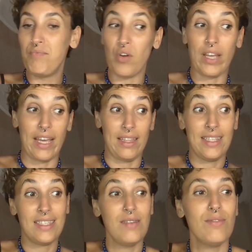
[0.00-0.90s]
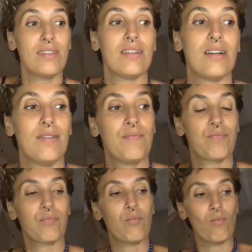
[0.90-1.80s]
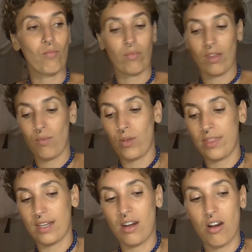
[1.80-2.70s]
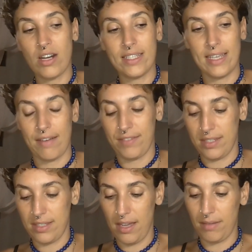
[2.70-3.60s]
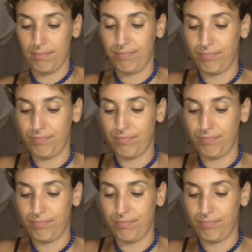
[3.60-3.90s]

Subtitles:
Okay, let's see what the cards have to say.